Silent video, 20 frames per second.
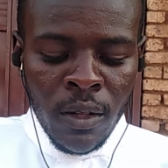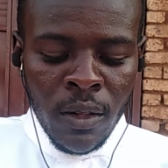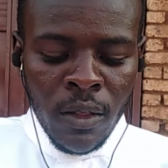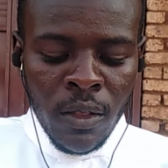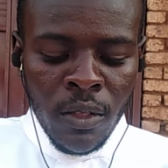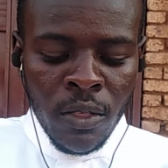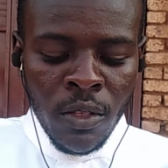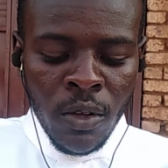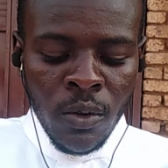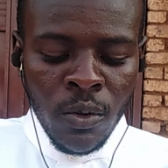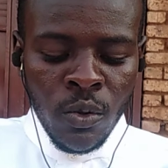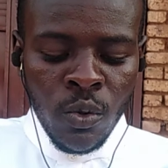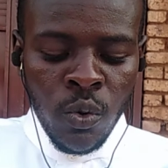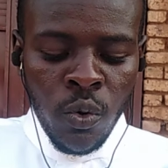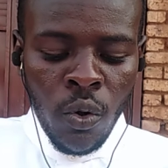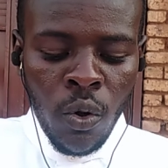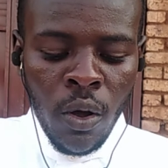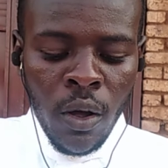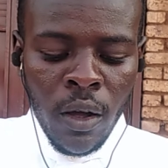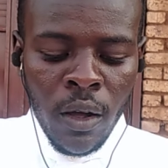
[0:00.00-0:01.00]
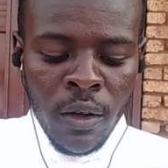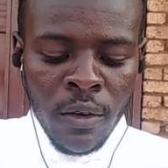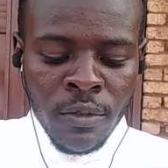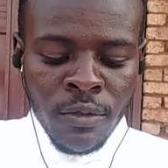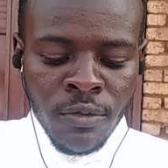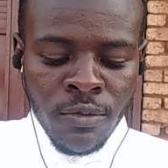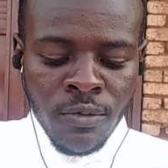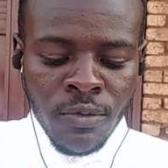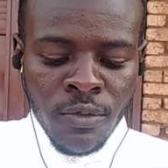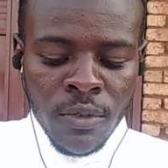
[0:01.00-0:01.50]
Those who have
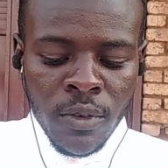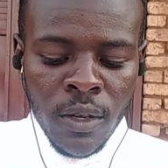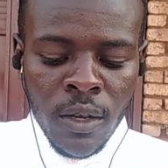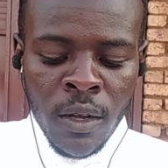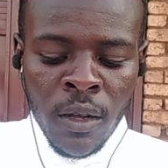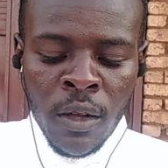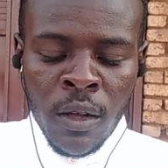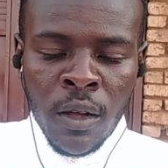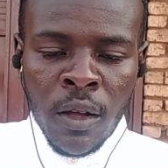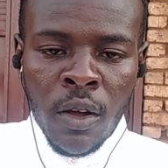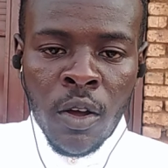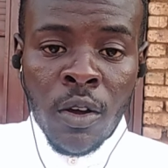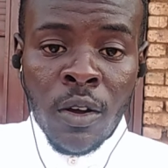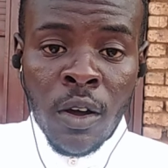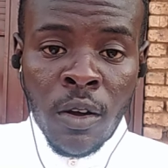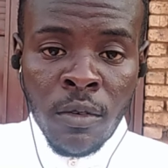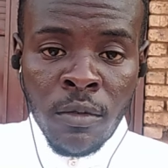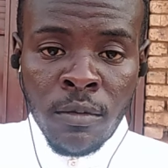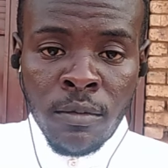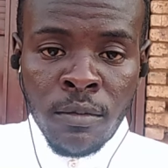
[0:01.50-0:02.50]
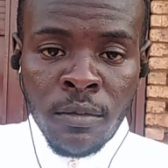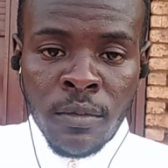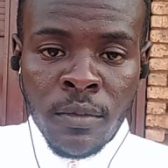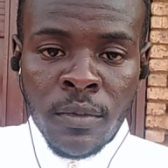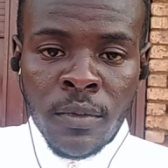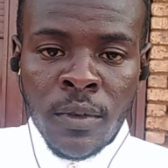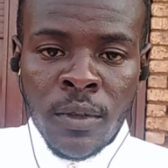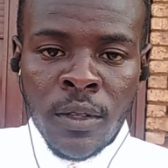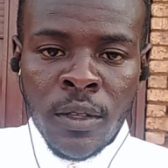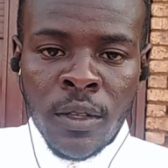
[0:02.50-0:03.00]
home,
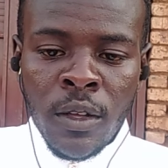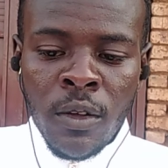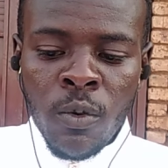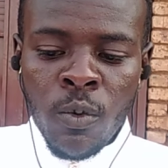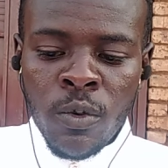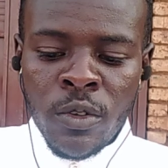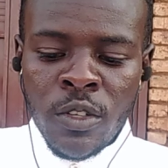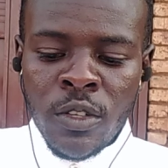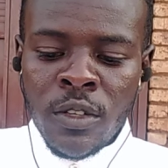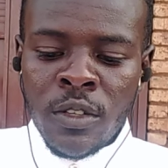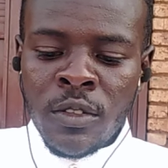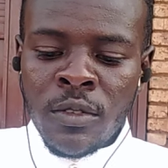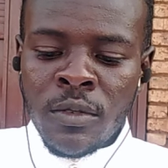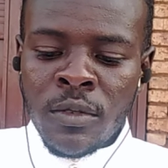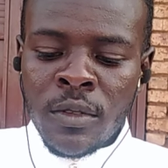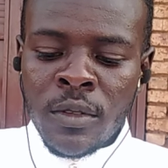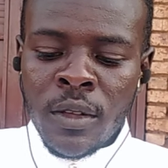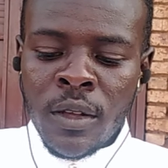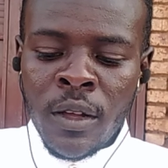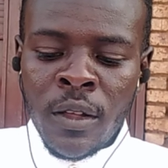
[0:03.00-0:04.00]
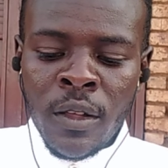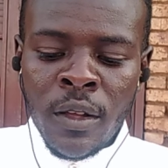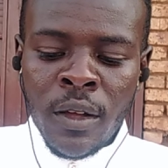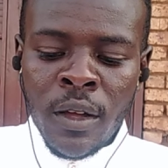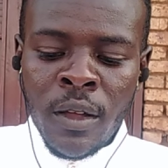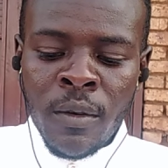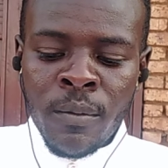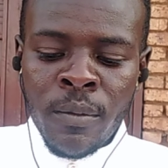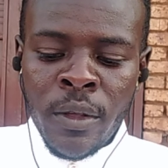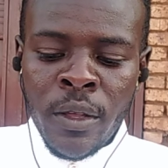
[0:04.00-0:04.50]
which is
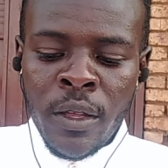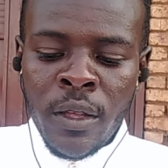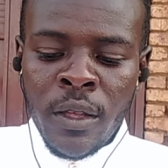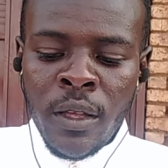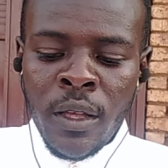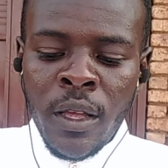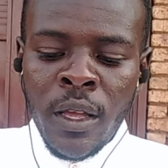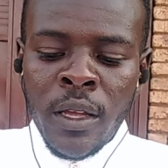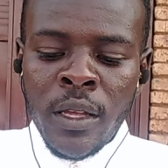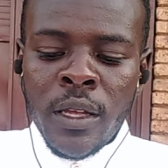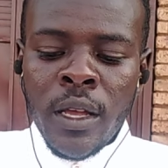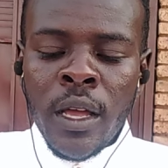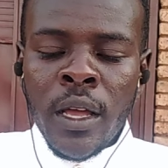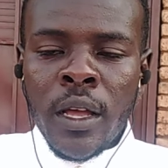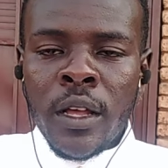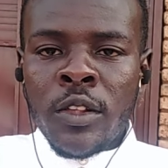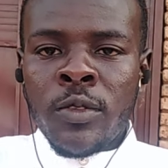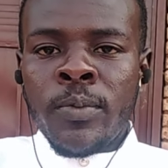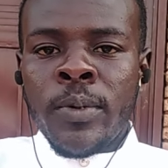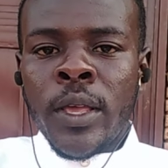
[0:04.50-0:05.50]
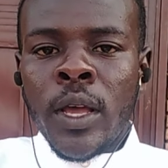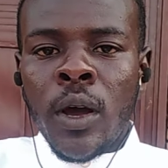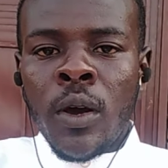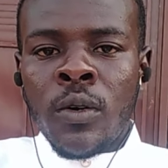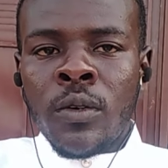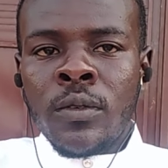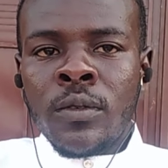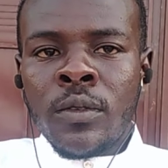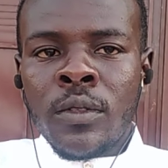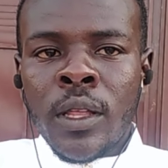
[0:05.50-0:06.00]
can be
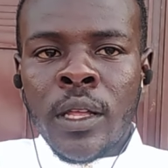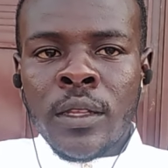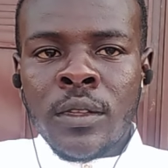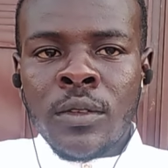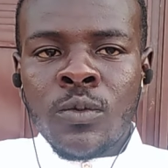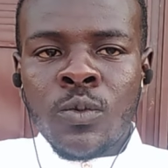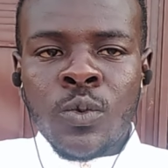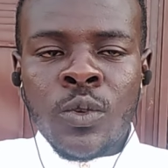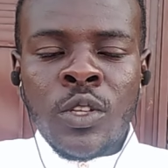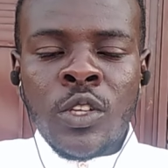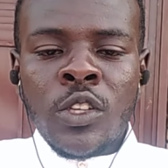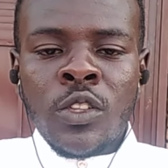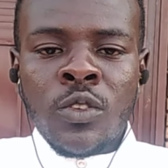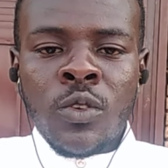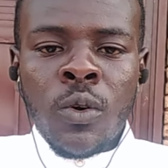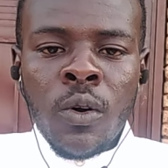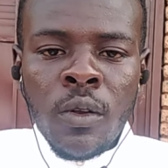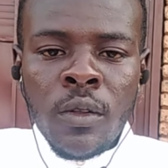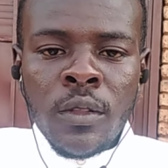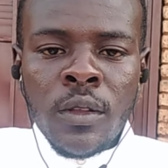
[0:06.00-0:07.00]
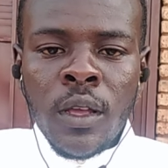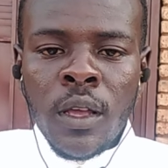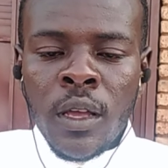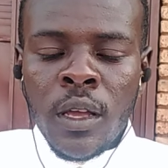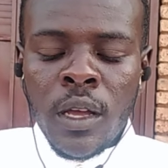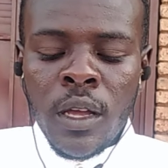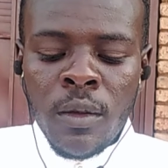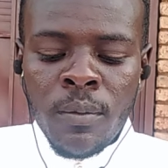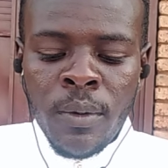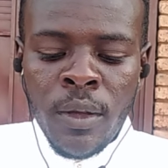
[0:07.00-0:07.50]
ASBO, that which is called
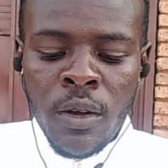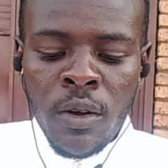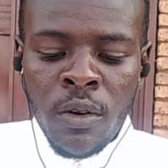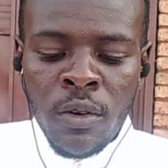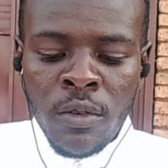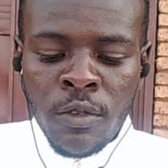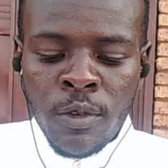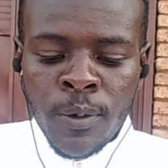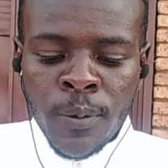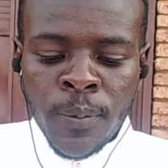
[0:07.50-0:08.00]
AABO.